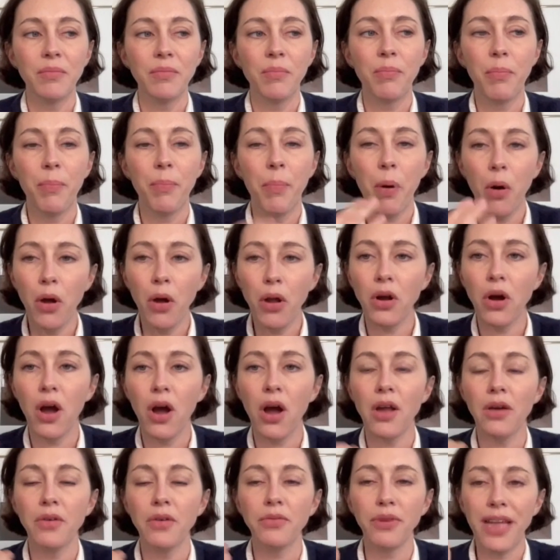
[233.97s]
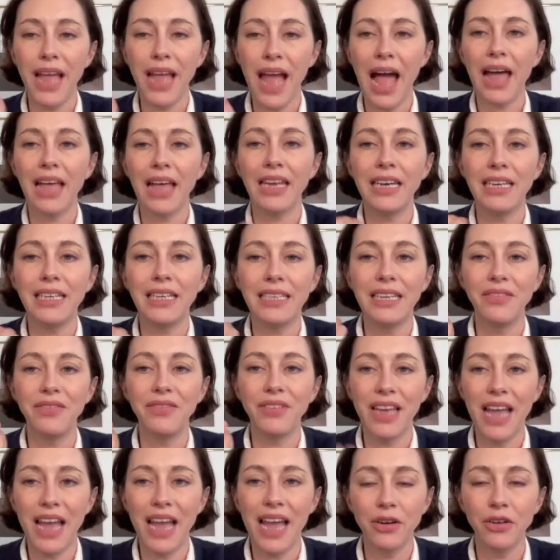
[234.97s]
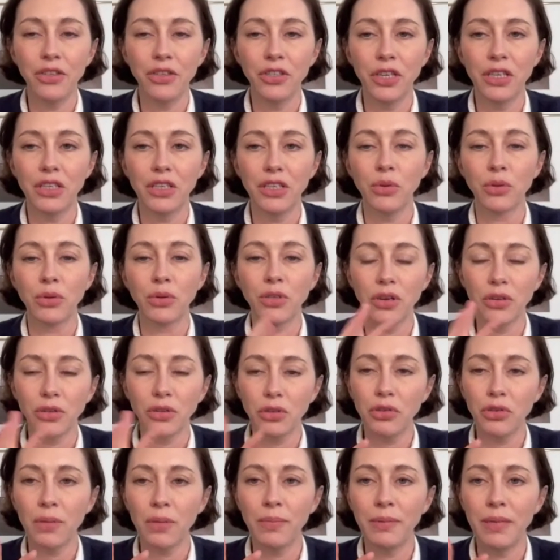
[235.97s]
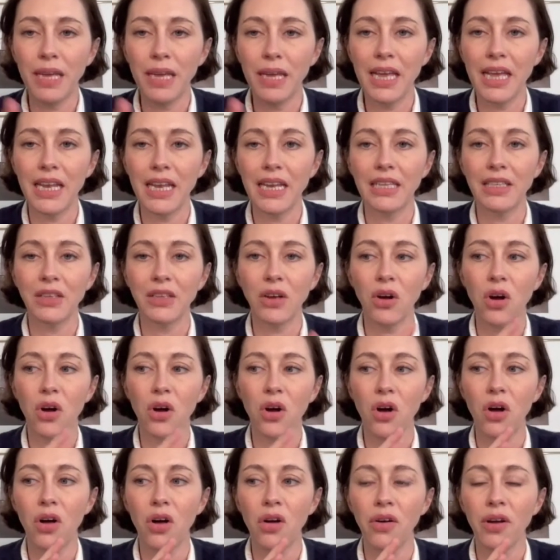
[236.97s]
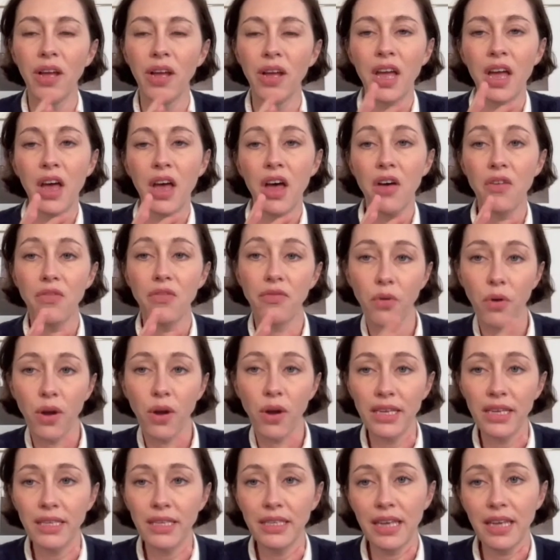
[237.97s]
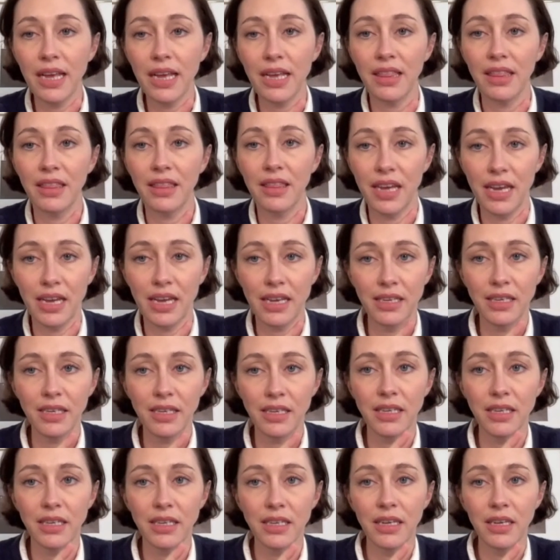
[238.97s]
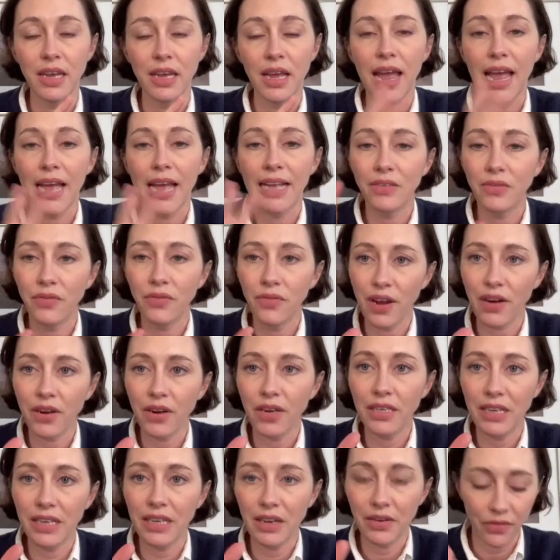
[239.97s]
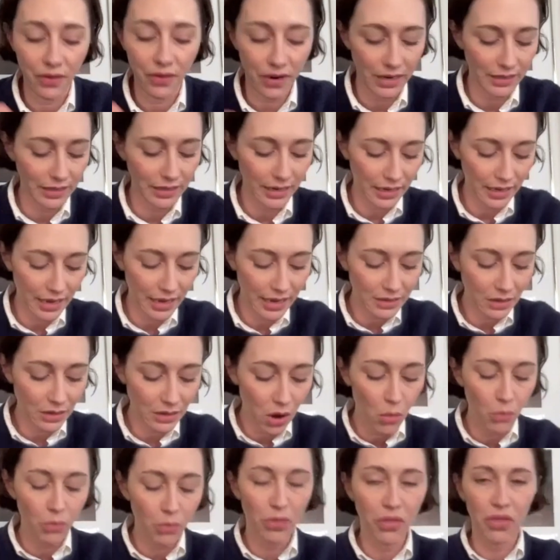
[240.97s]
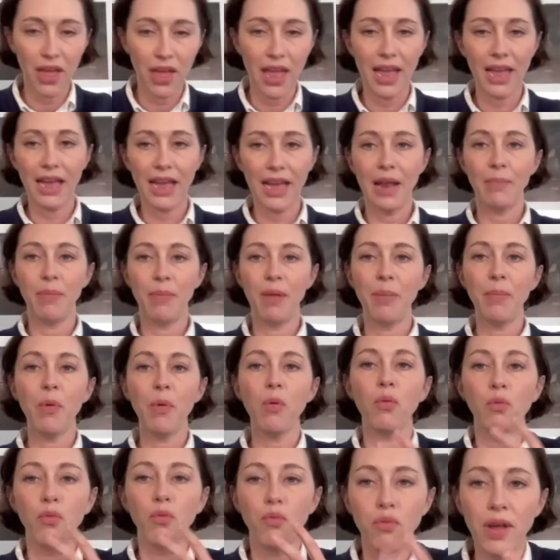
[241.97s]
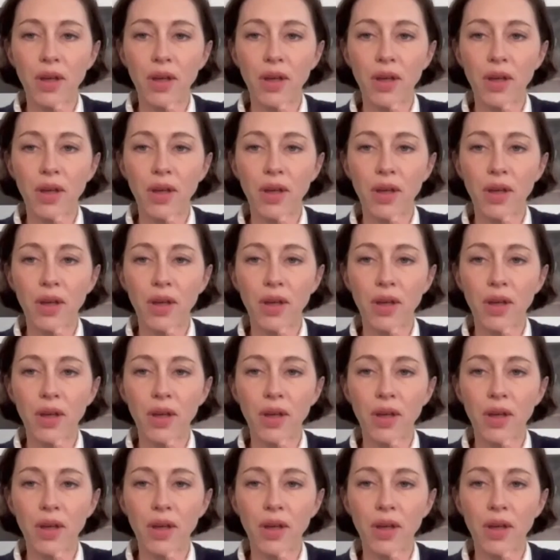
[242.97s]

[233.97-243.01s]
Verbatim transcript: put on reality T V energy. So it's all scripted. It's all a voice like this. It's very different. It's like its own thing. And people